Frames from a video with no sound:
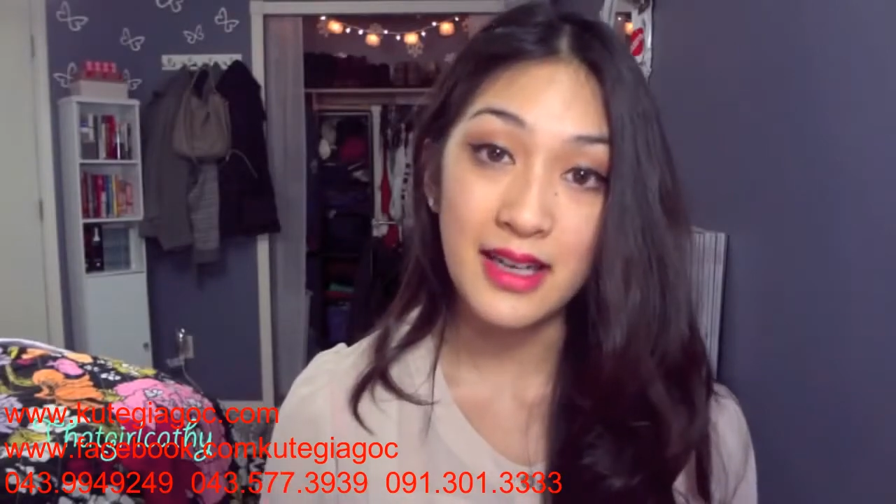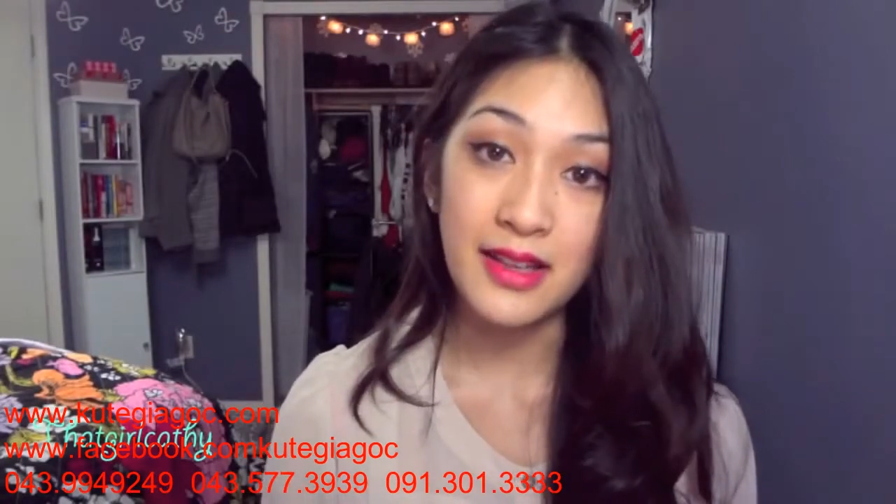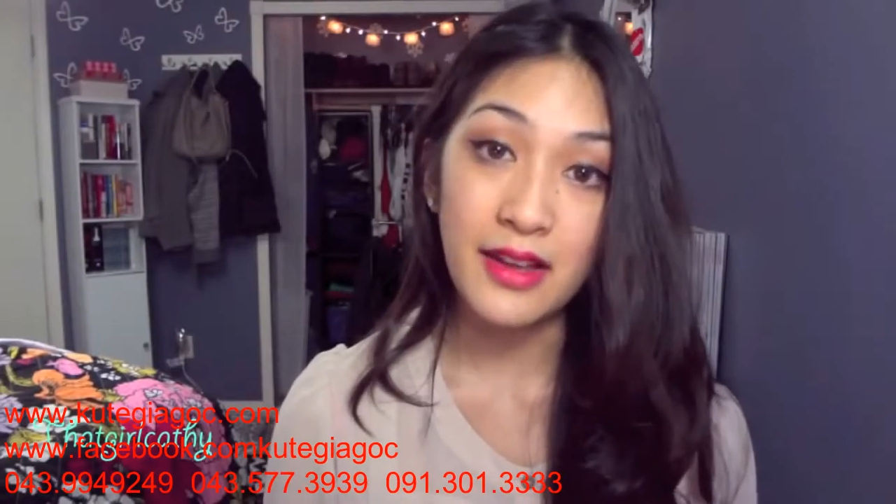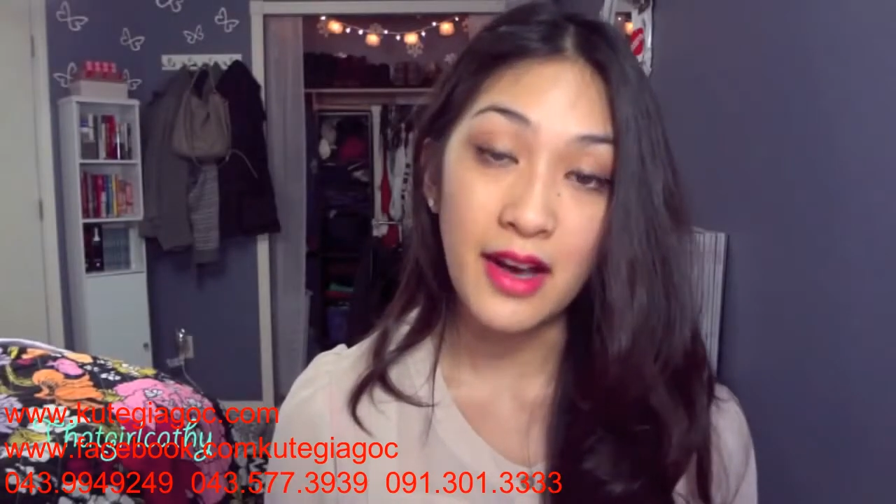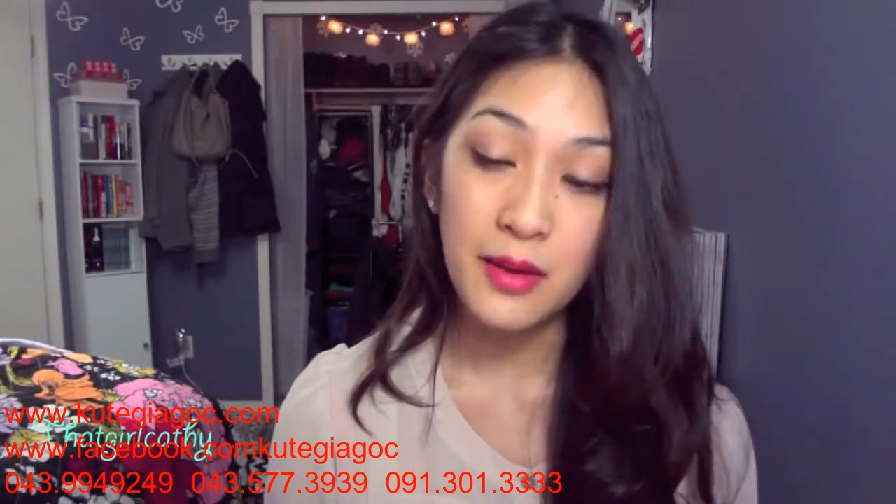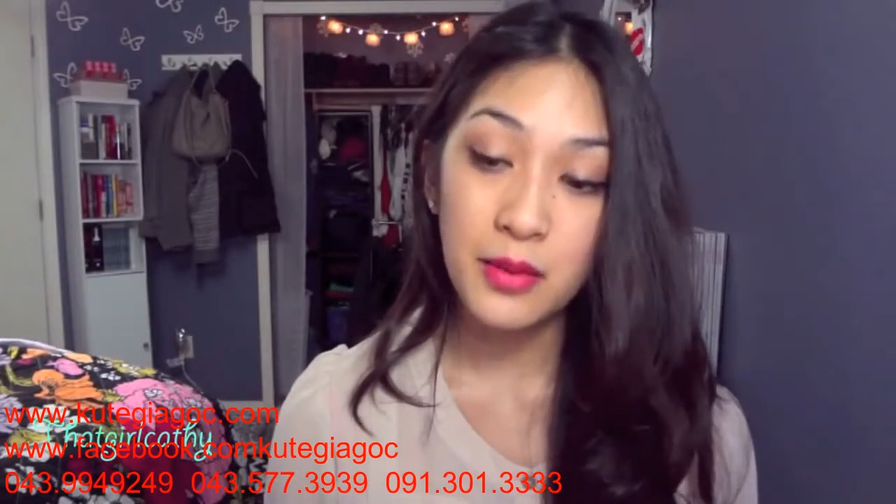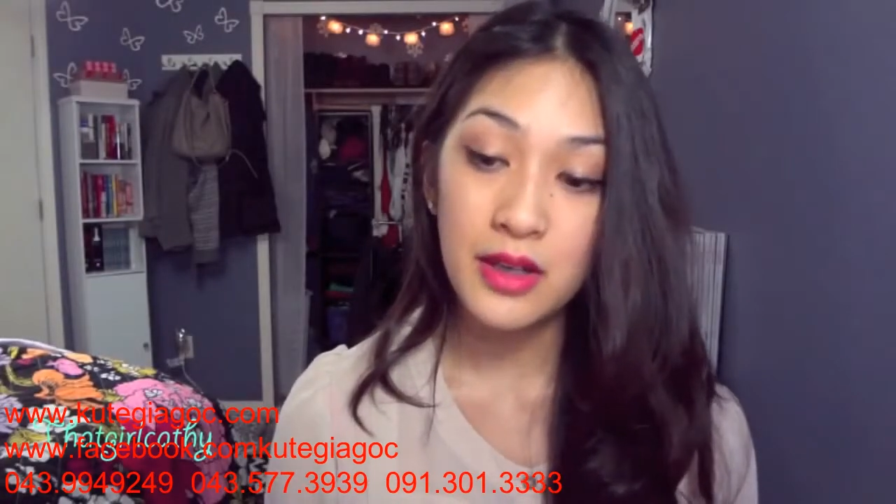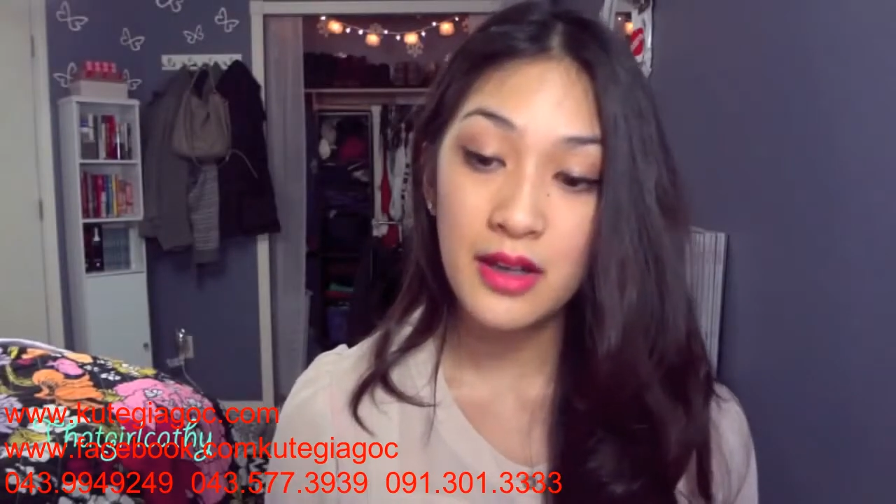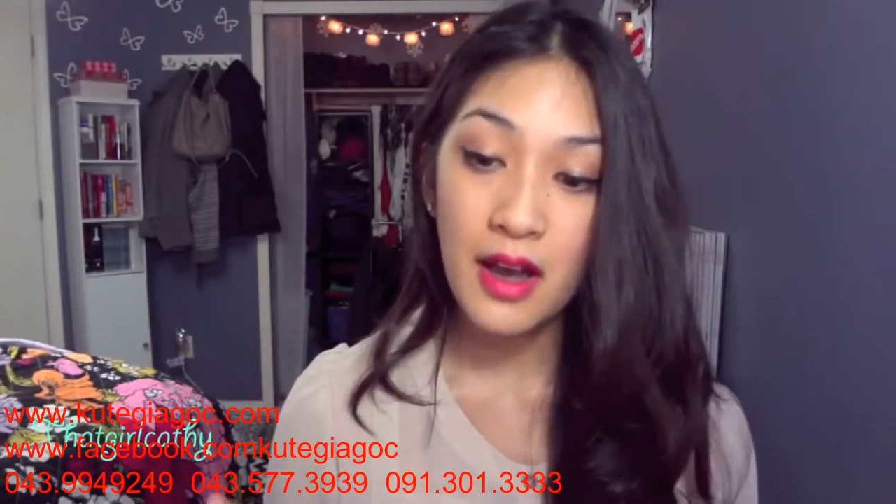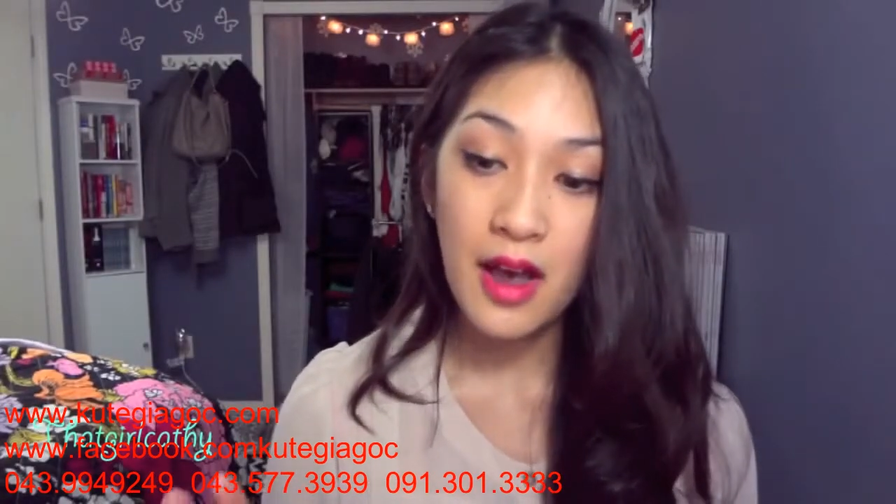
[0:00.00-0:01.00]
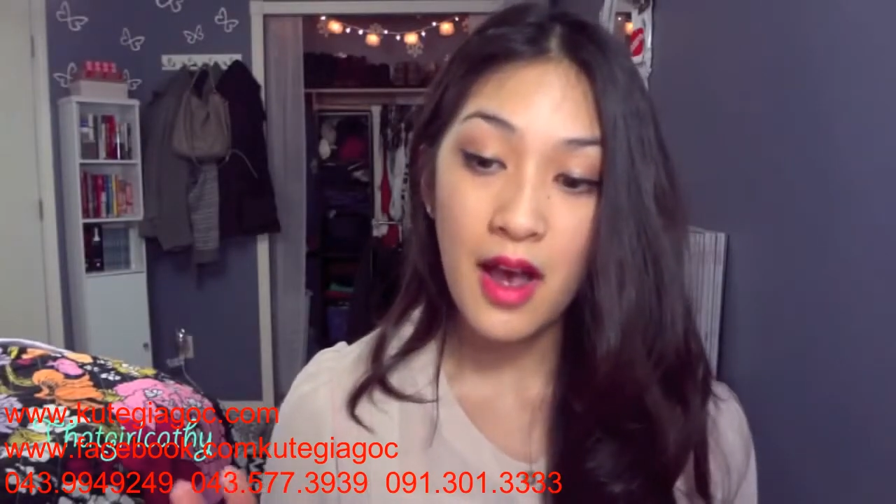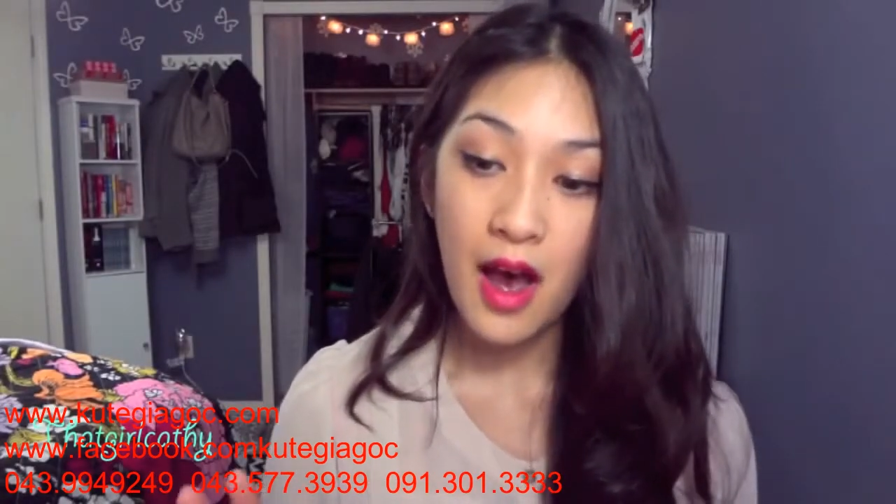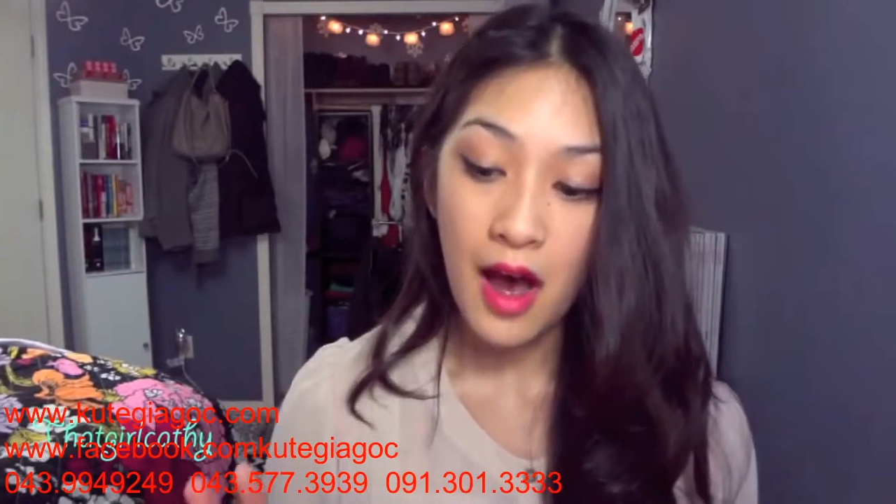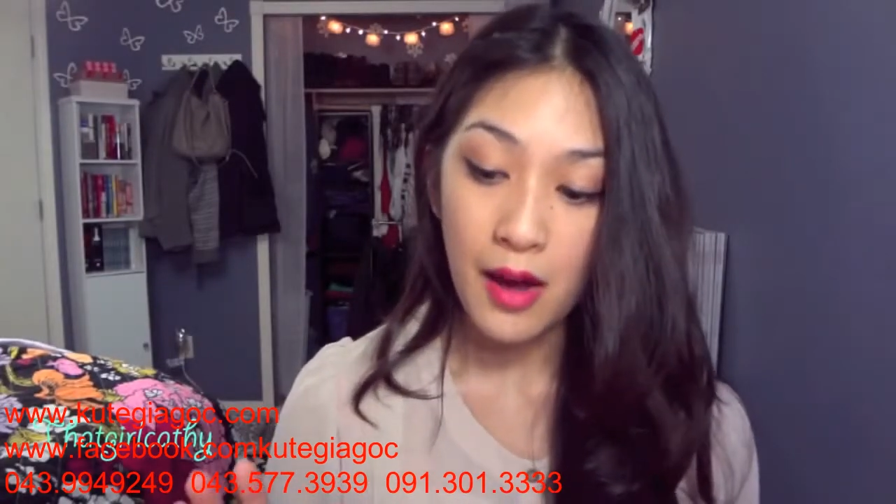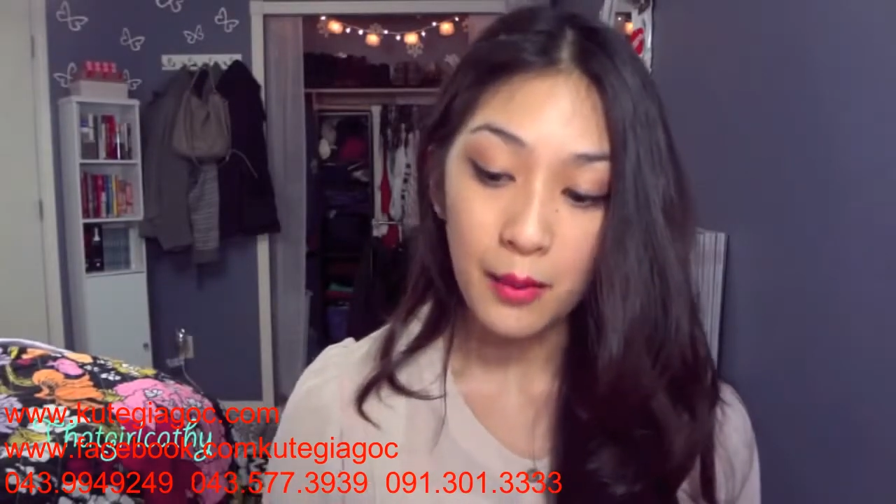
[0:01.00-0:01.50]
I thought I would
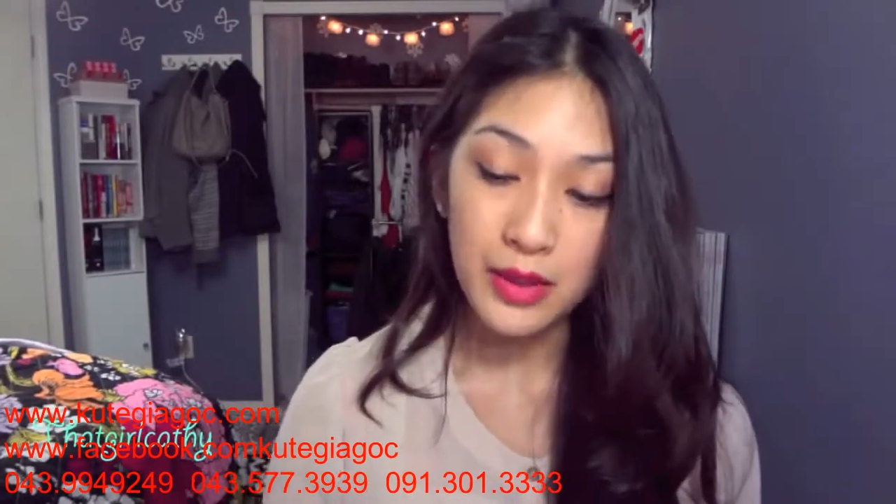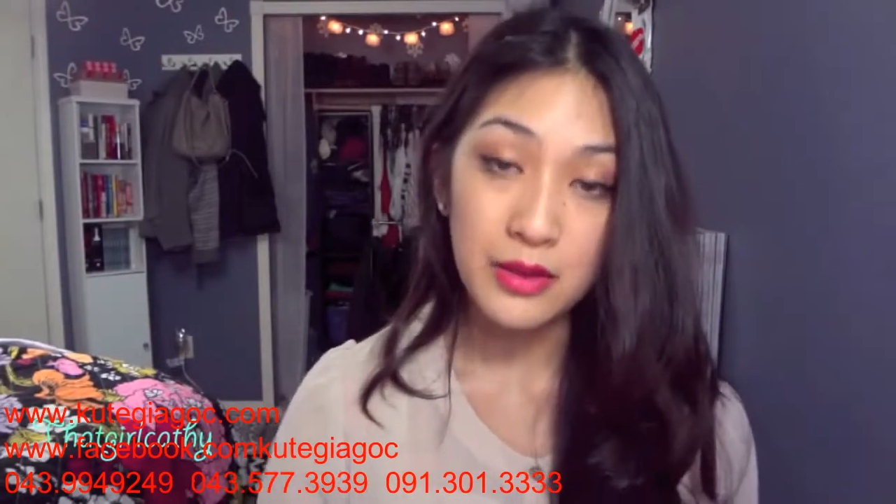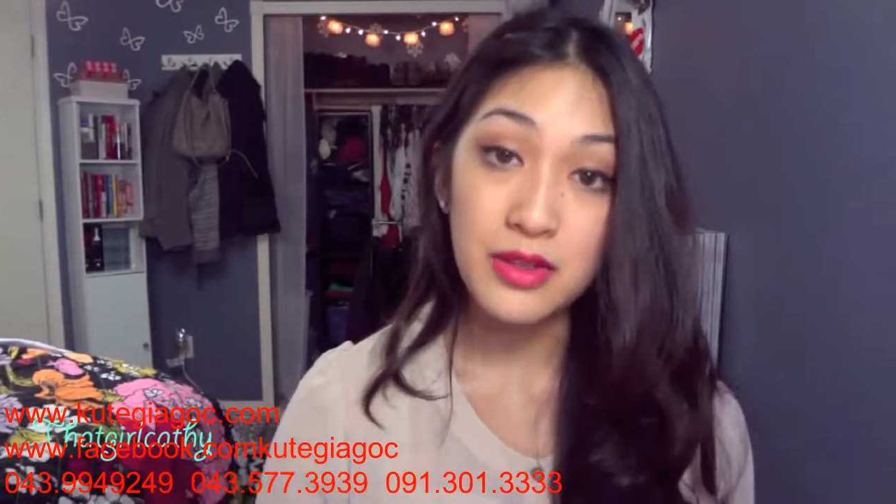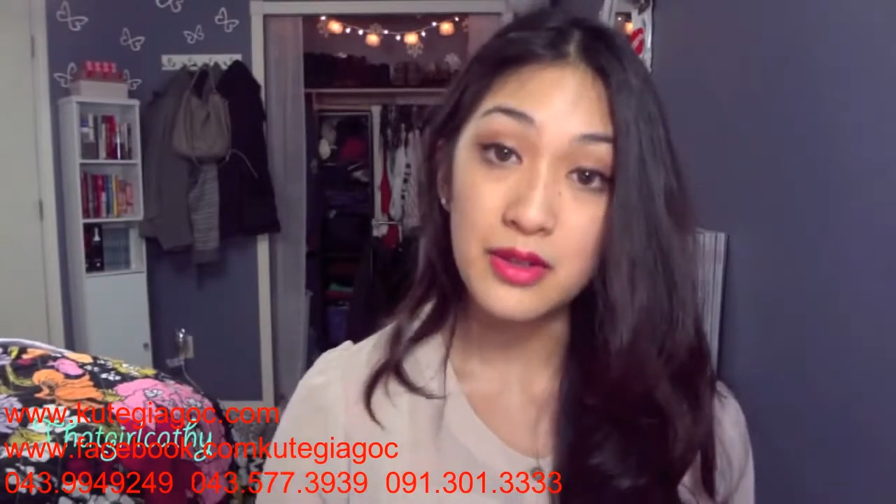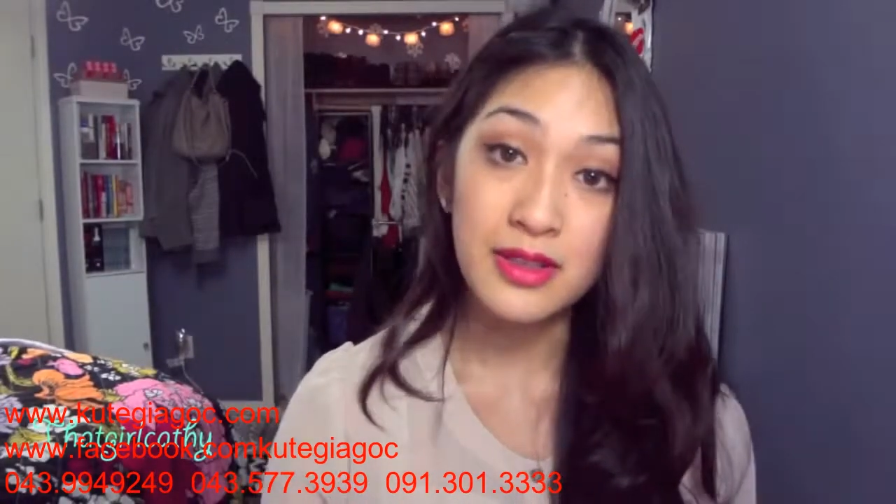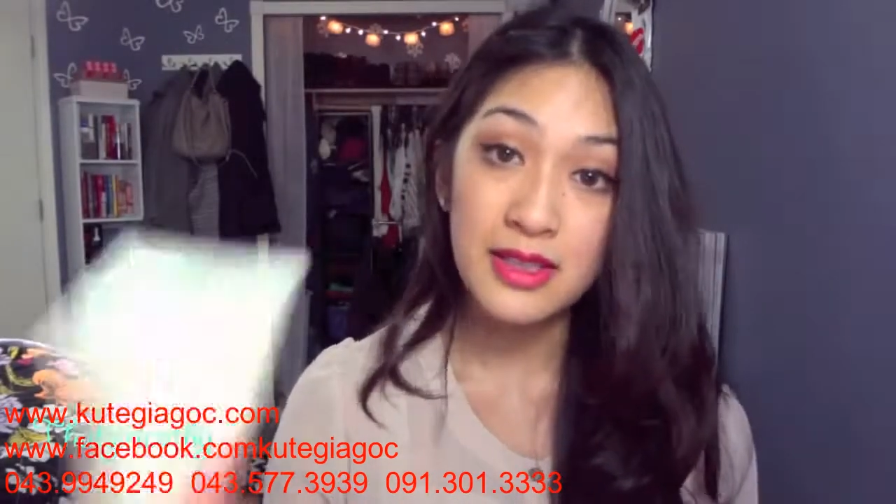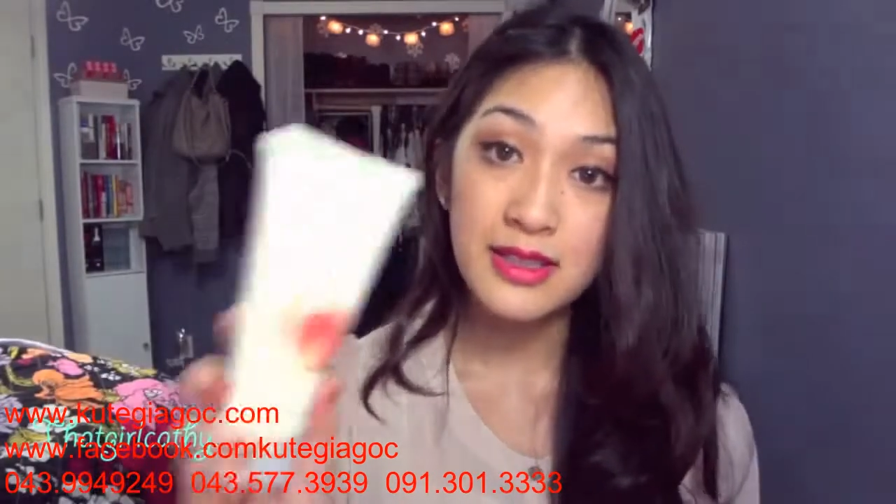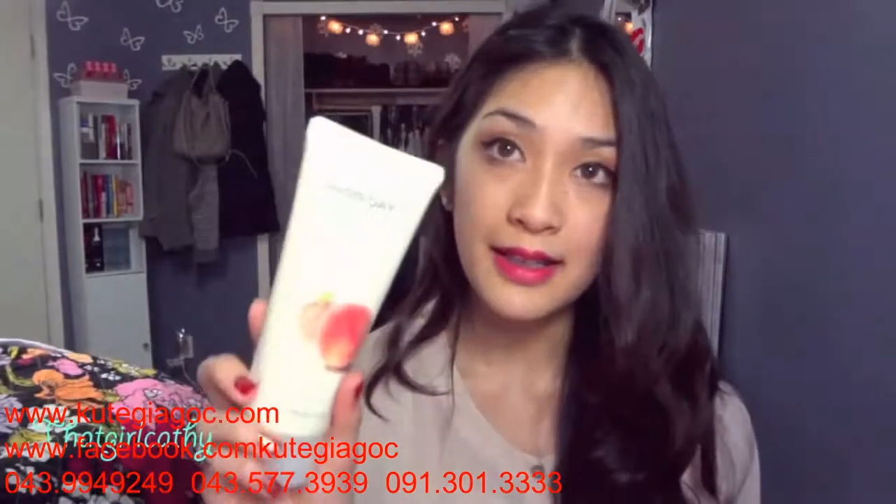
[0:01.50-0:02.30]
um, when I was using this.